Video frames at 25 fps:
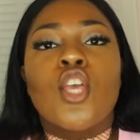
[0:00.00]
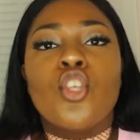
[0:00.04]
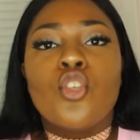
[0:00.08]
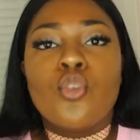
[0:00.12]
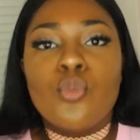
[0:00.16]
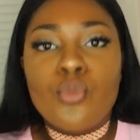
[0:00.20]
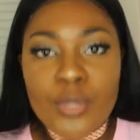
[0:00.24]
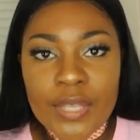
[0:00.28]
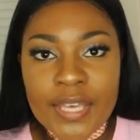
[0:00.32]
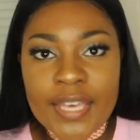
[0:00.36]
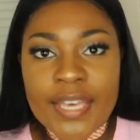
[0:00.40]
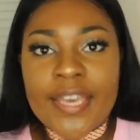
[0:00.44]

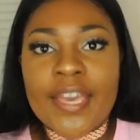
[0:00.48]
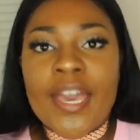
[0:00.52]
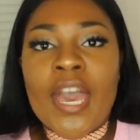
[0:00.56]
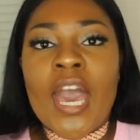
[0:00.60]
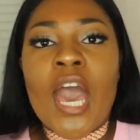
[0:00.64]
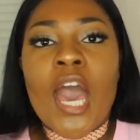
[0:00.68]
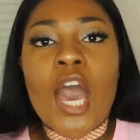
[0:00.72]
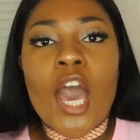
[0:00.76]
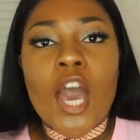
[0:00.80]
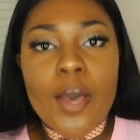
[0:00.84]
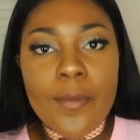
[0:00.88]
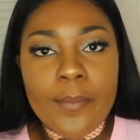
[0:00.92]
you get
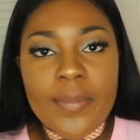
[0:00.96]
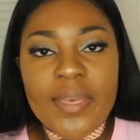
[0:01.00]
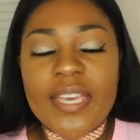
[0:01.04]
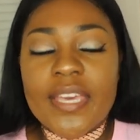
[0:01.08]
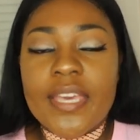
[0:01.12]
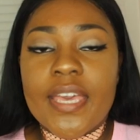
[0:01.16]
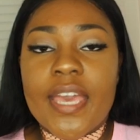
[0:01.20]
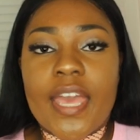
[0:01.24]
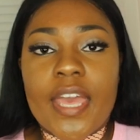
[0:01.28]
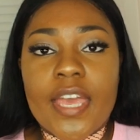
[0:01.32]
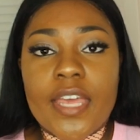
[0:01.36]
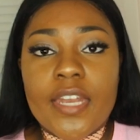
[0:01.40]
a
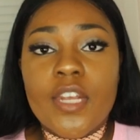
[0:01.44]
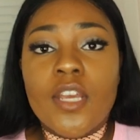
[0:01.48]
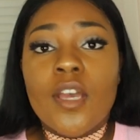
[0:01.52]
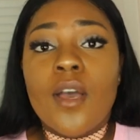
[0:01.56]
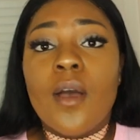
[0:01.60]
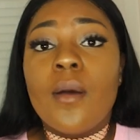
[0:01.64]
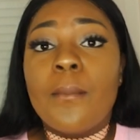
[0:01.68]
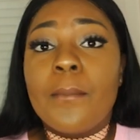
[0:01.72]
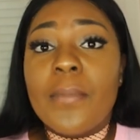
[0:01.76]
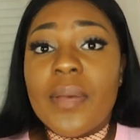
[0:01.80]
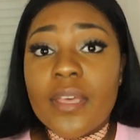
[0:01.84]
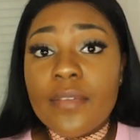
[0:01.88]
big head
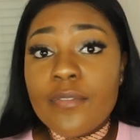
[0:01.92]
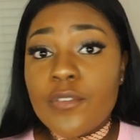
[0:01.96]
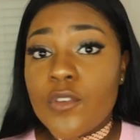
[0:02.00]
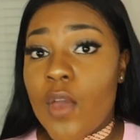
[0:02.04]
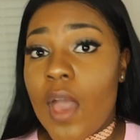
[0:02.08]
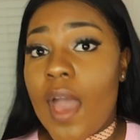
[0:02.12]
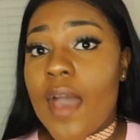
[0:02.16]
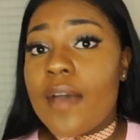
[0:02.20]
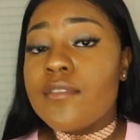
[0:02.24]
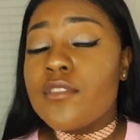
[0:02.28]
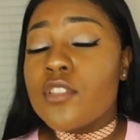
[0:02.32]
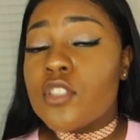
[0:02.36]
but if
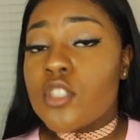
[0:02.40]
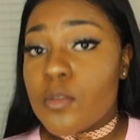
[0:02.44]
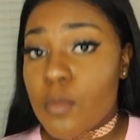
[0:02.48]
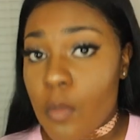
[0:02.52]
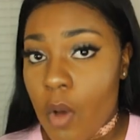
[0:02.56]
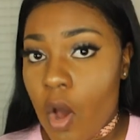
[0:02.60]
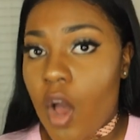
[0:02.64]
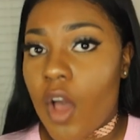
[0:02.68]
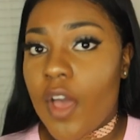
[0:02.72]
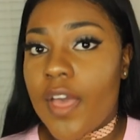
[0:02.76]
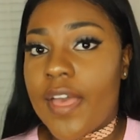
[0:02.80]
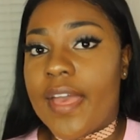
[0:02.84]
you have a
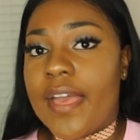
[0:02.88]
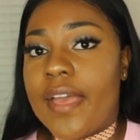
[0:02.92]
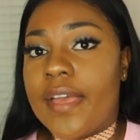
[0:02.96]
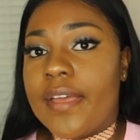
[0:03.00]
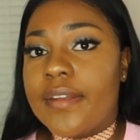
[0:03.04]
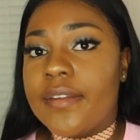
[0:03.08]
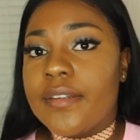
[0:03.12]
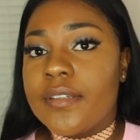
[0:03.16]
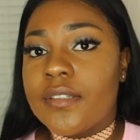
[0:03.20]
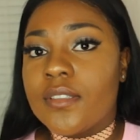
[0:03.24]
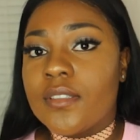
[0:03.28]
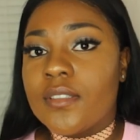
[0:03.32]
small
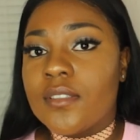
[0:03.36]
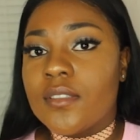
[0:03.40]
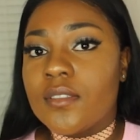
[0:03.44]
head